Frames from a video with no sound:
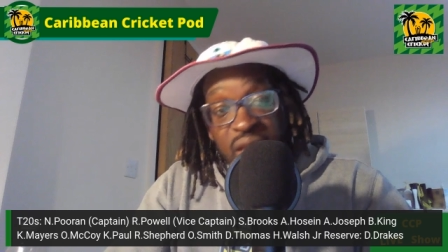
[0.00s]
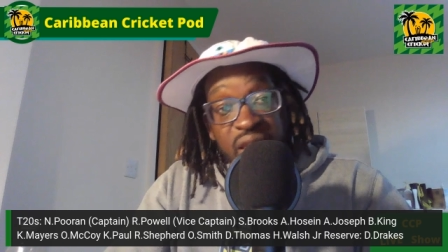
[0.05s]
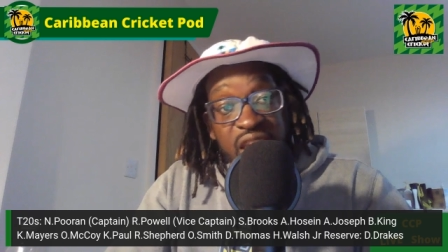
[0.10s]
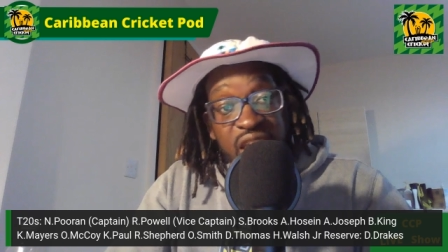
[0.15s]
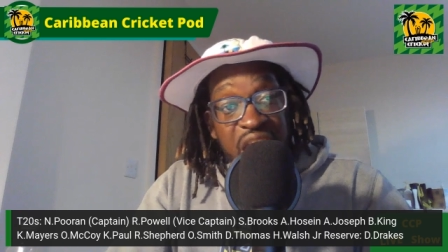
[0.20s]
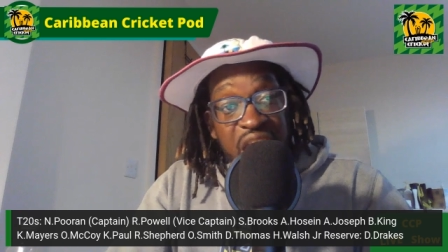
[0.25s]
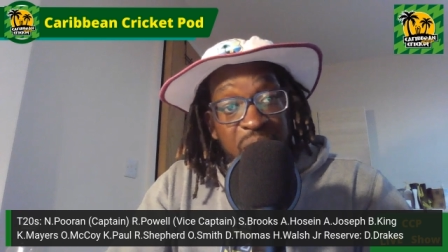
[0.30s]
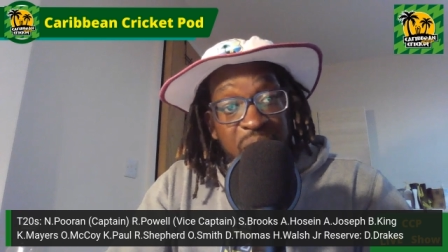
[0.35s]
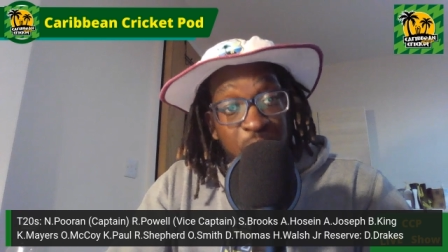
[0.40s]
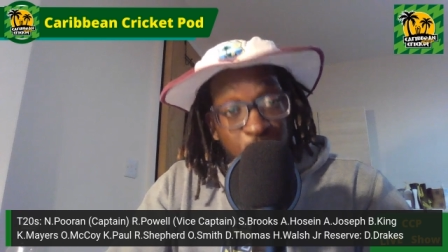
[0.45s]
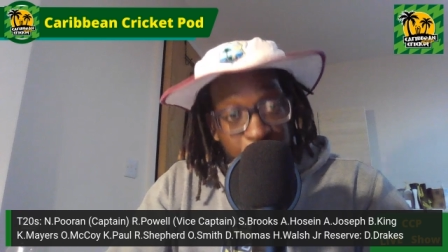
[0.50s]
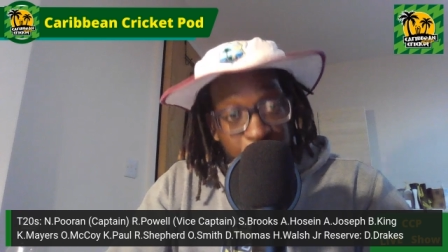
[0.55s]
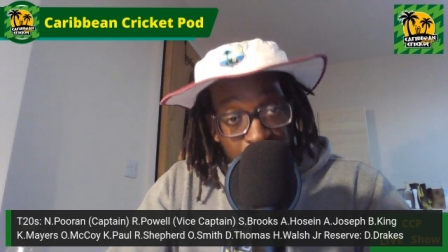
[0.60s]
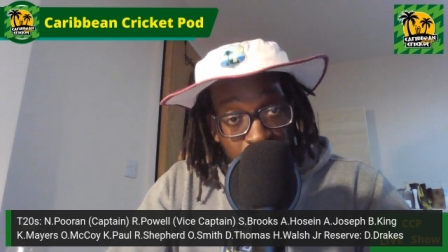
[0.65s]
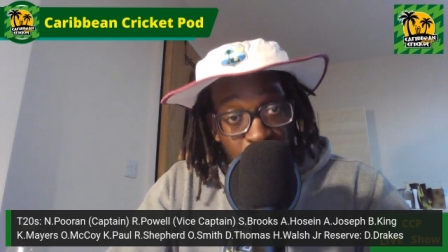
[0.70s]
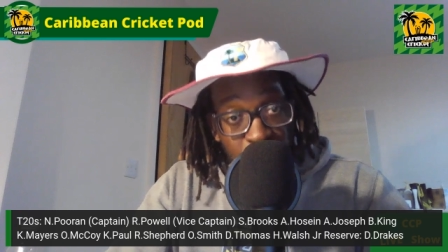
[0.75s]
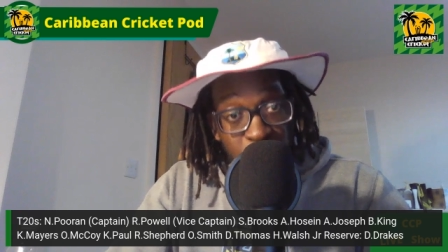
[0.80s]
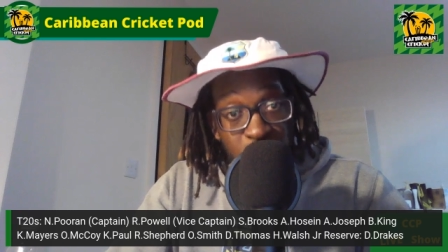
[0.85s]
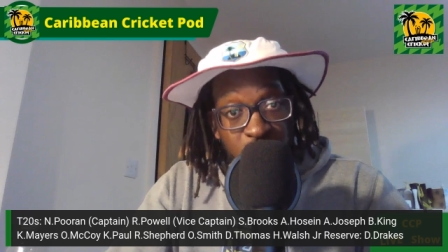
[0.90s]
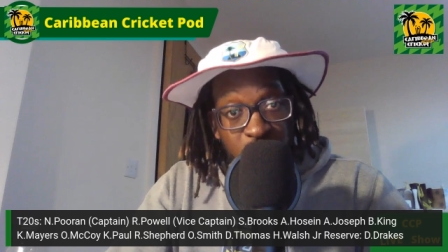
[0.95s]
Keemo
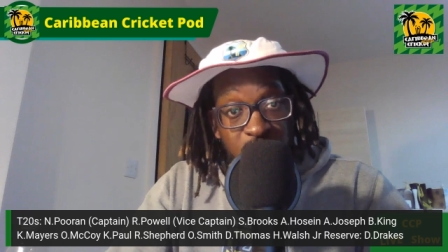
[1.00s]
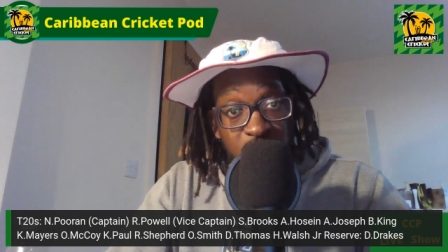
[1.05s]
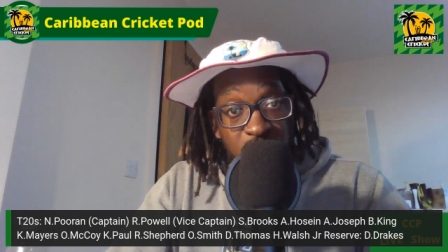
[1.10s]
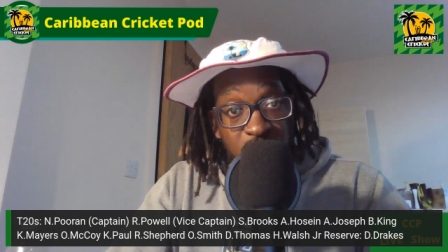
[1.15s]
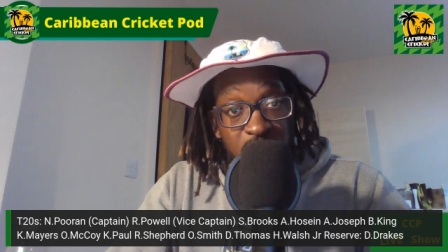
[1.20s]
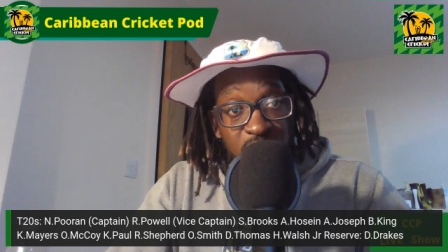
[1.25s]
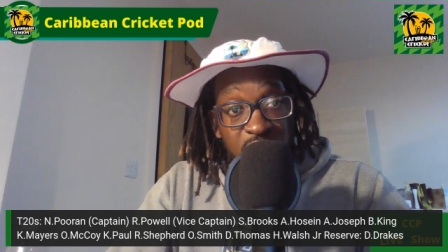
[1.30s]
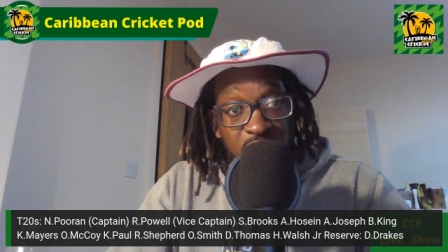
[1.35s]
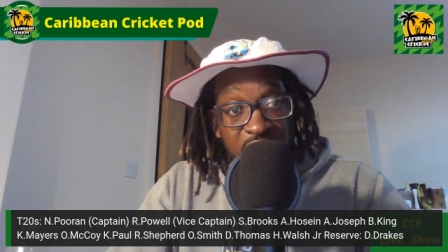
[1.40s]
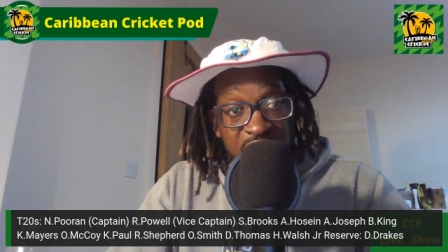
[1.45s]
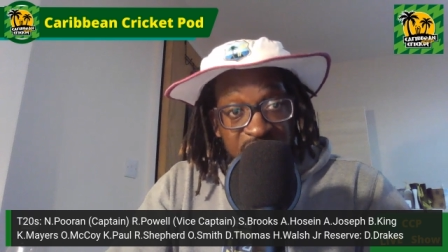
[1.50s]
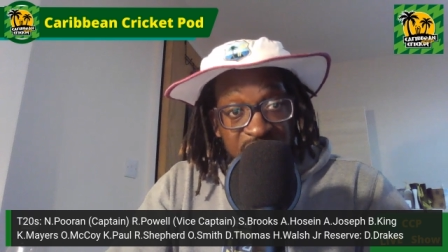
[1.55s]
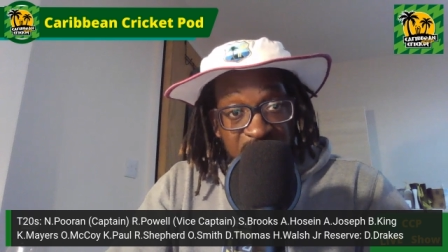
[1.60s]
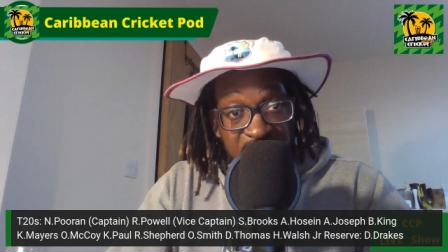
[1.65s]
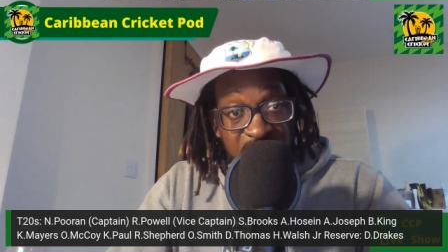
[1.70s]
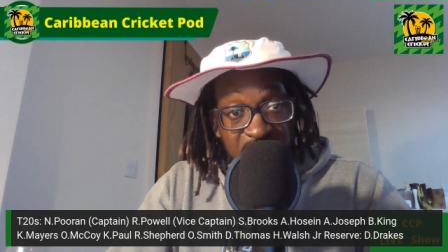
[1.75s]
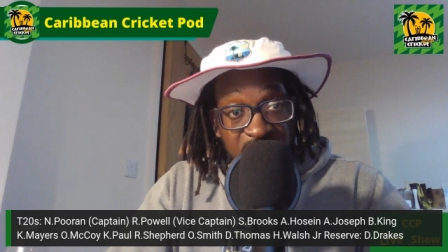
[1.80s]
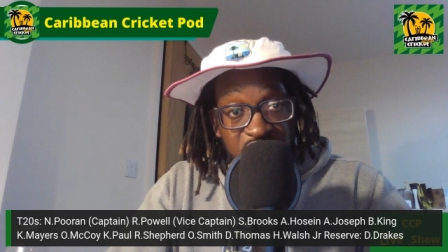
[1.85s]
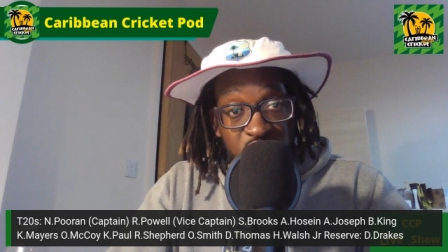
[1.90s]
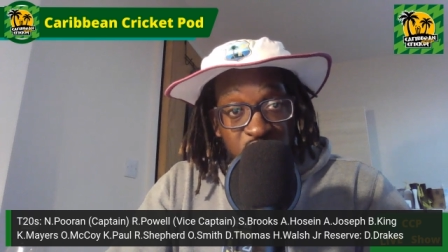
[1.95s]
Paul is
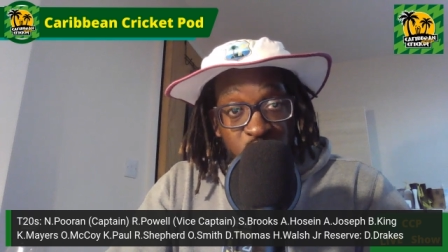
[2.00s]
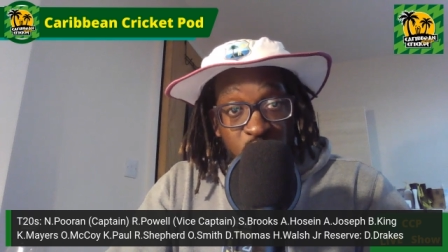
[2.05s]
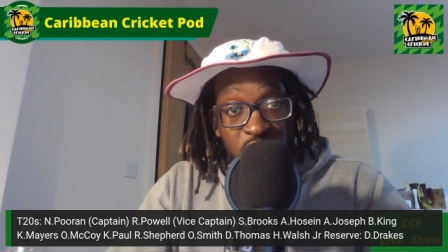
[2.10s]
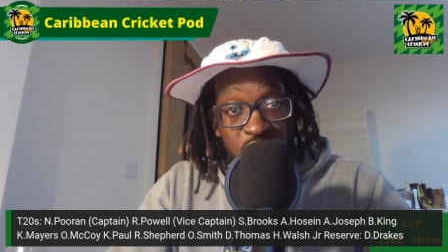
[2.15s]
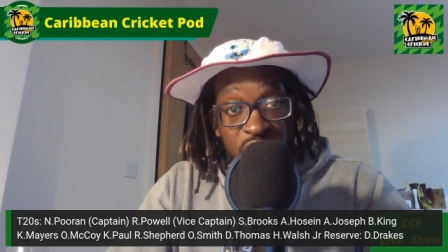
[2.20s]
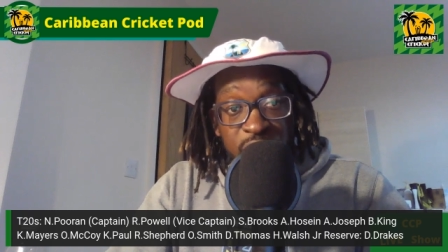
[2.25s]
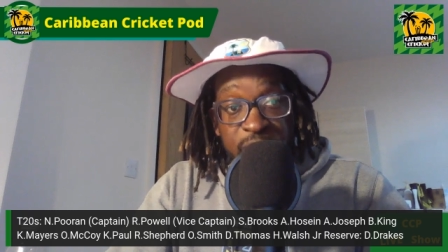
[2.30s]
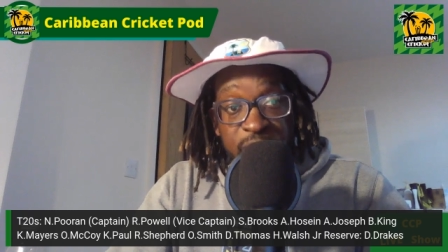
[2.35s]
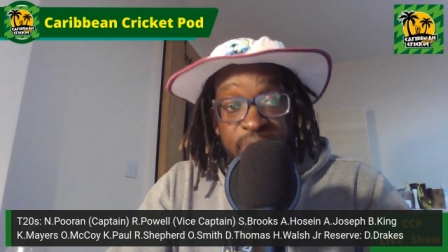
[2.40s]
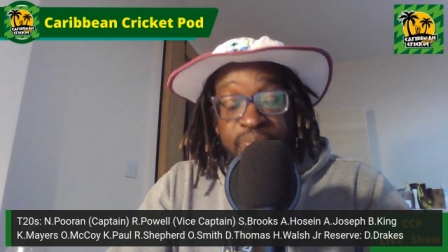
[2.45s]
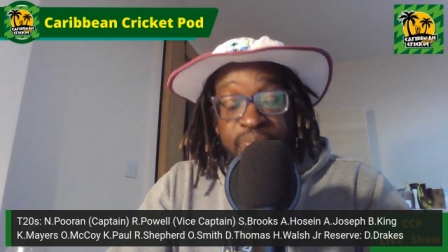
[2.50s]
in this squad.